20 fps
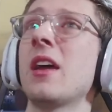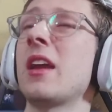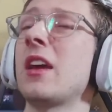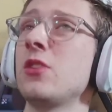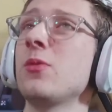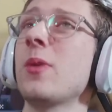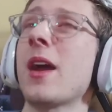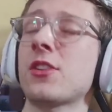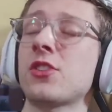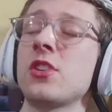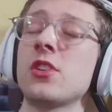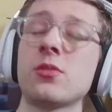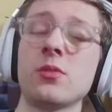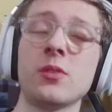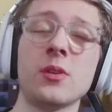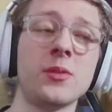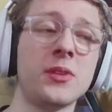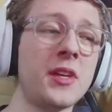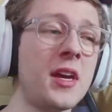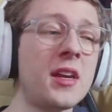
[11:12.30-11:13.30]
And I do actually
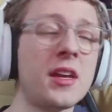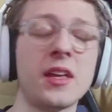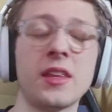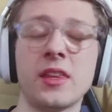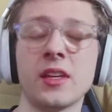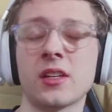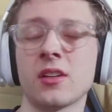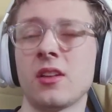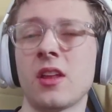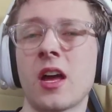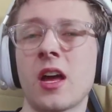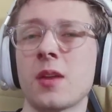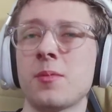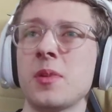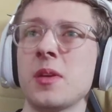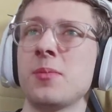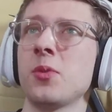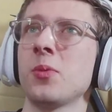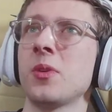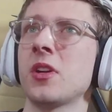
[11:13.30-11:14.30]
agree with that. I think a lot of
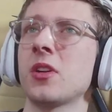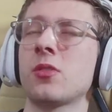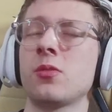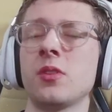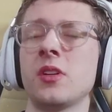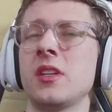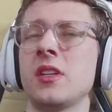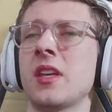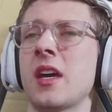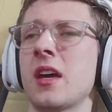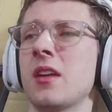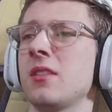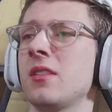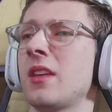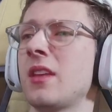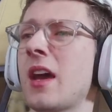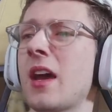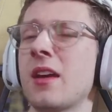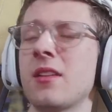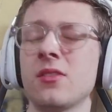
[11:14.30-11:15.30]
people would agree that
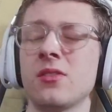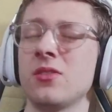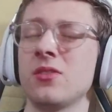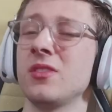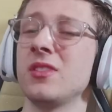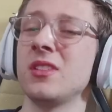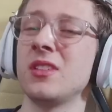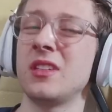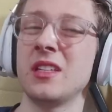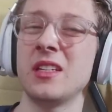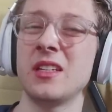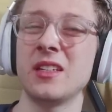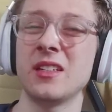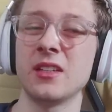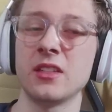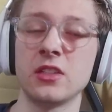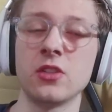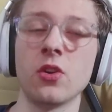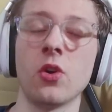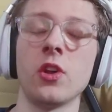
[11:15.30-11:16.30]
the
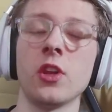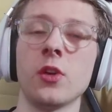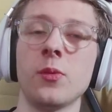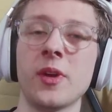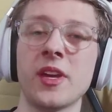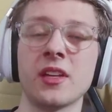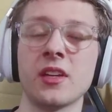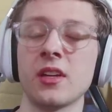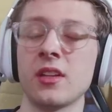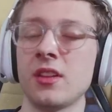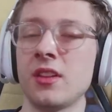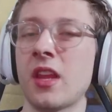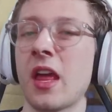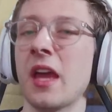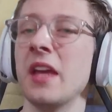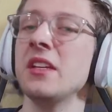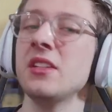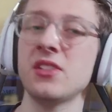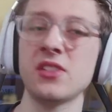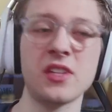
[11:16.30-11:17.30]
YOLOing
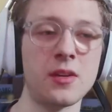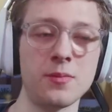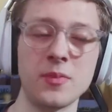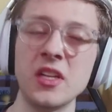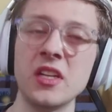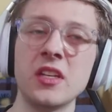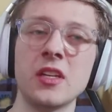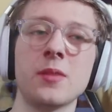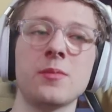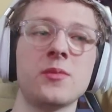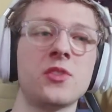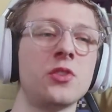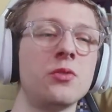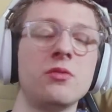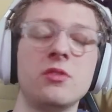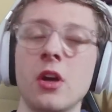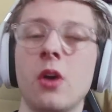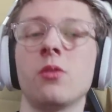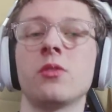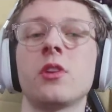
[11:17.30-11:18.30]
lights and mediums who
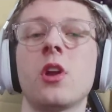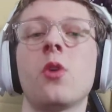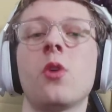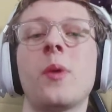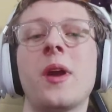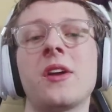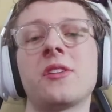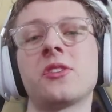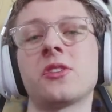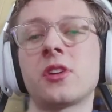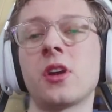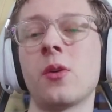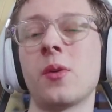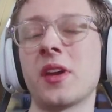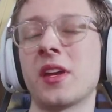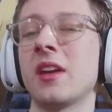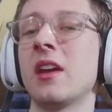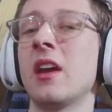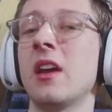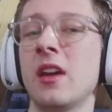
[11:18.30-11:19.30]
don't know where they're
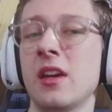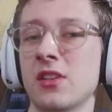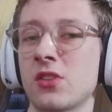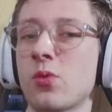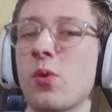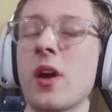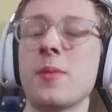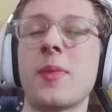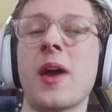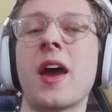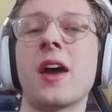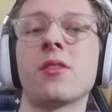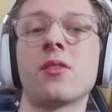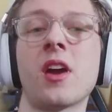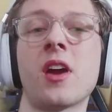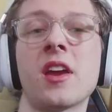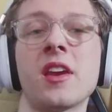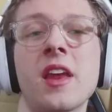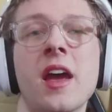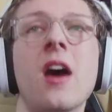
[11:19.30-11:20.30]
going is quite bad
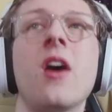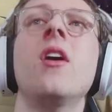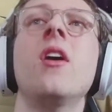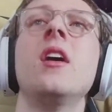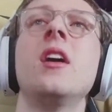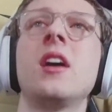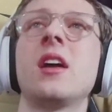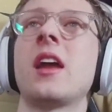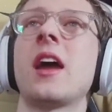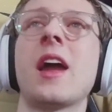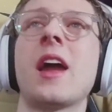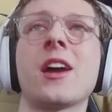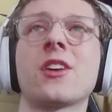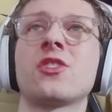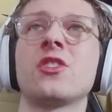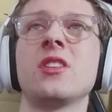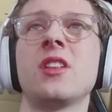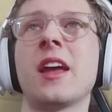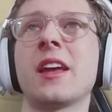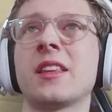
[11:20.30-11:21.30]
right now. And I
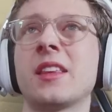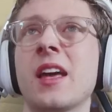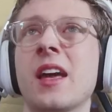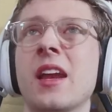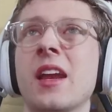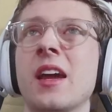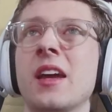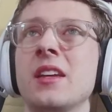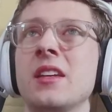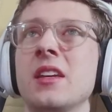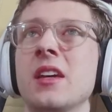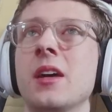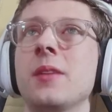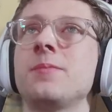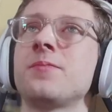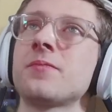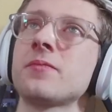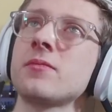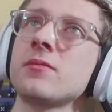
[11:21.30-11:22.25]
actually like that idea.